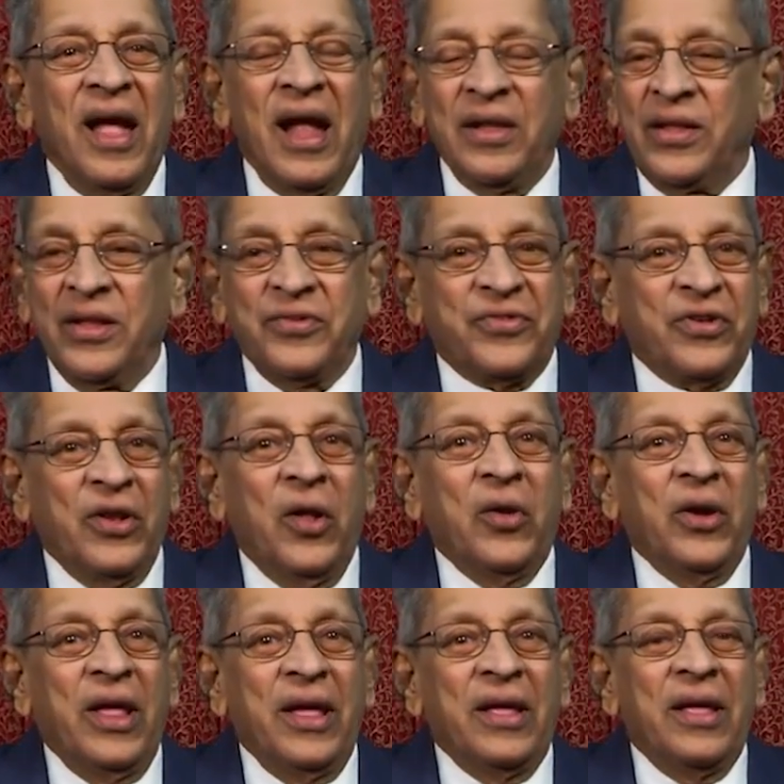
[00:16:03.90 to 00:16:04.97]
And then
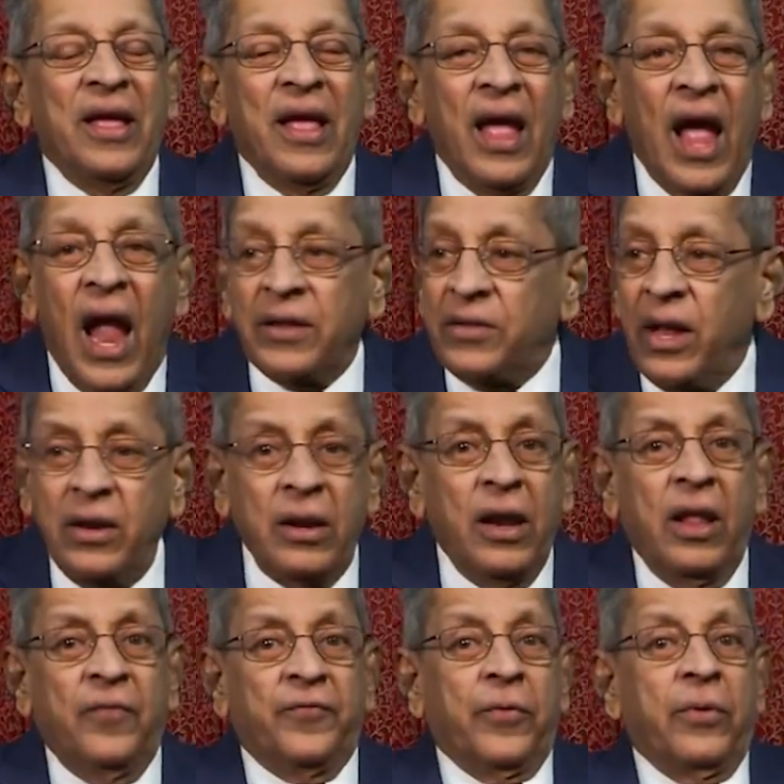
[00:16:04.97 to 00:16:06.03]
slowly, and then
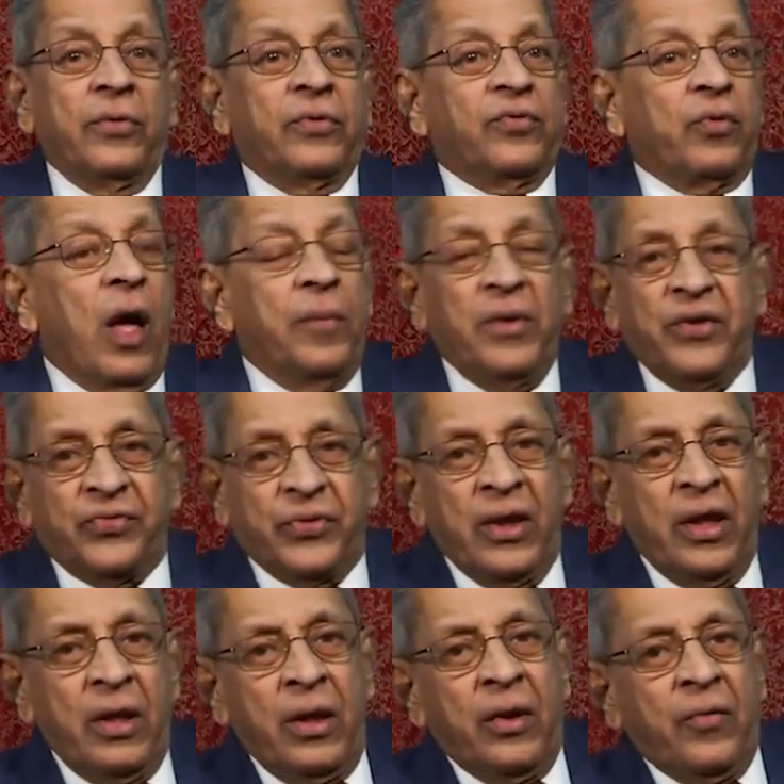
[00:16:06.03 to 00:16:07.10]
if Swami's
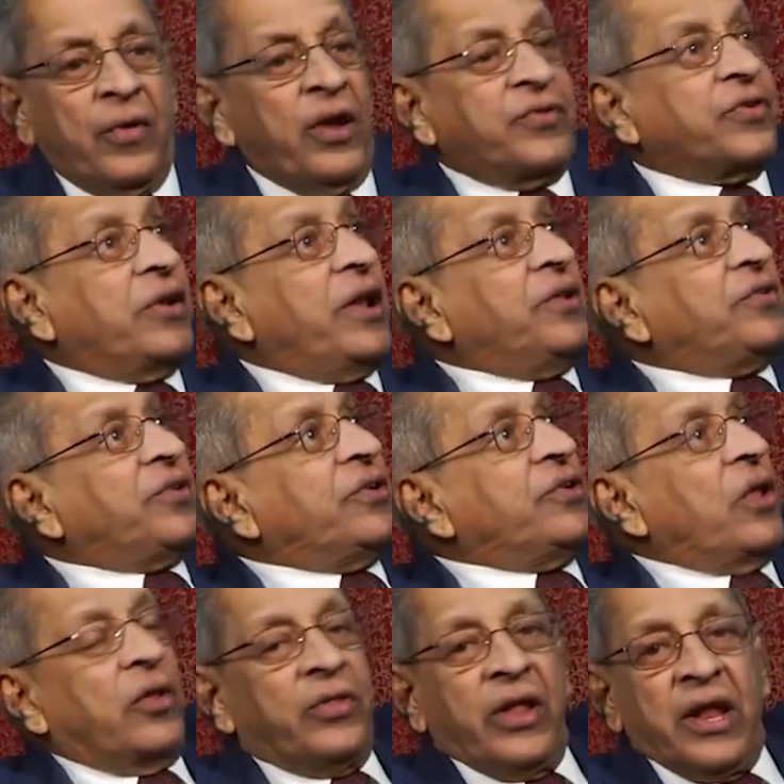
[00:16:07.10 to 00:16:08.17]
residence
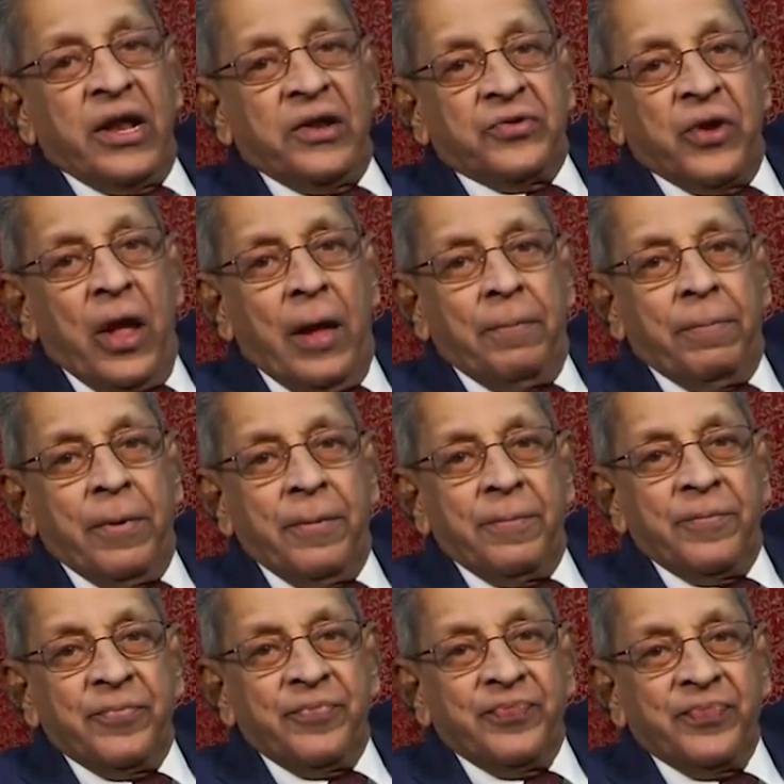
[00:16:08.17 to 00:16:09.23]
is on the hilltop,
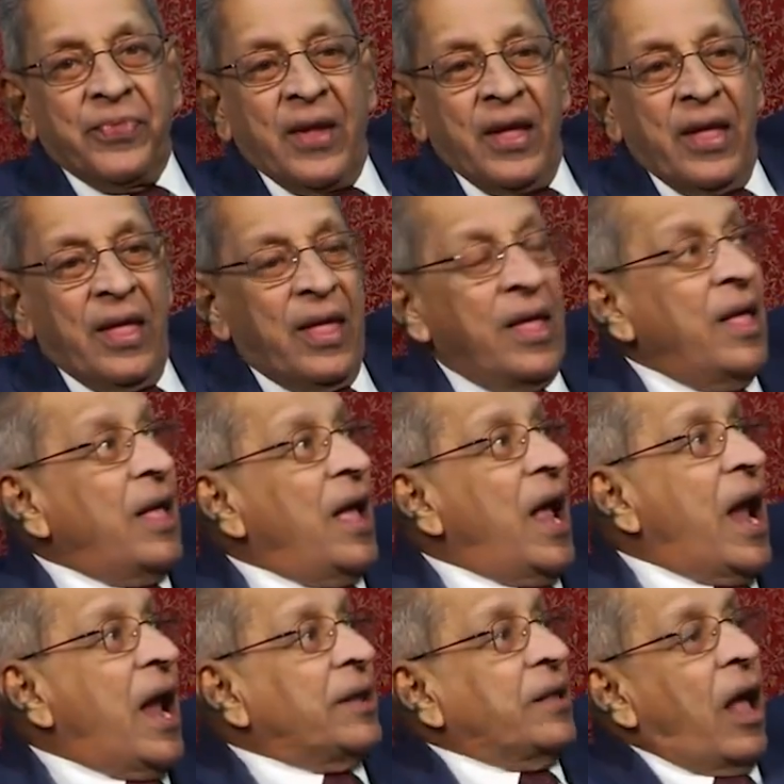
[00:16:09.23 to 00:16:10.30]

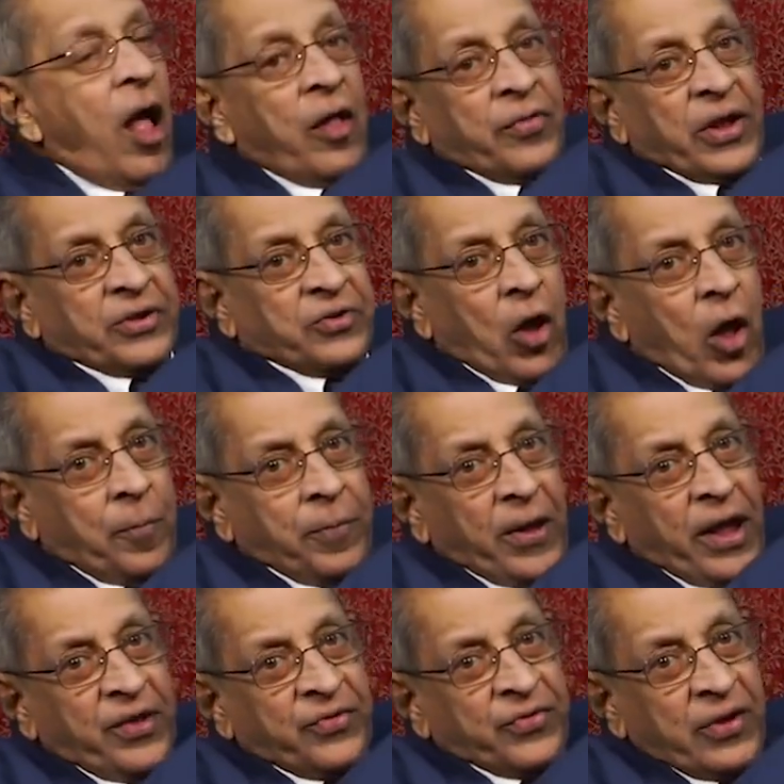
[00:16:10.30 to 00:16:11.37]
and on the top
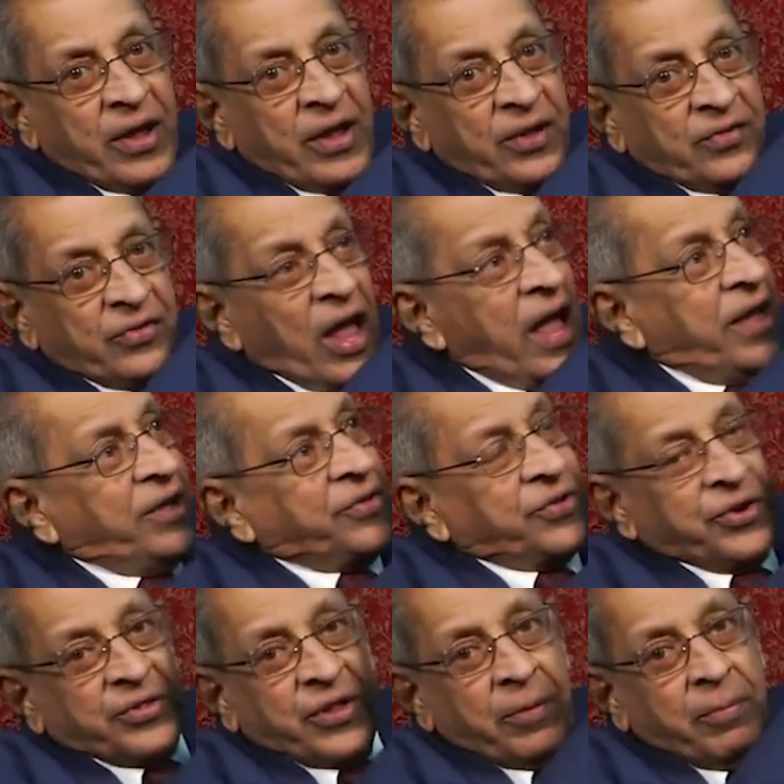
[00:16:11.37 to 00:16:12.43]
is
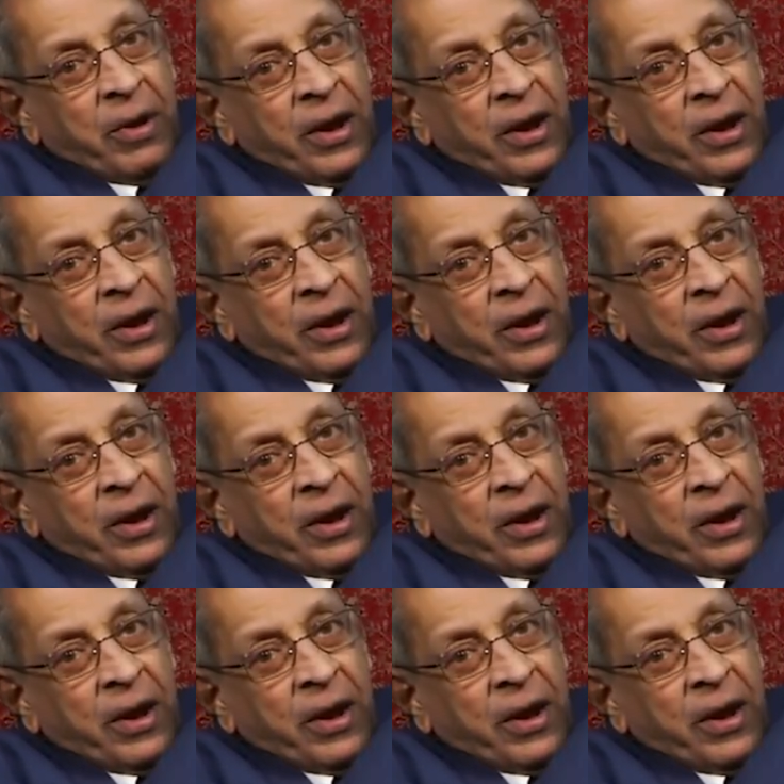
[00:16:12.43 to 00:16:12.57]
SaiOrgAustralia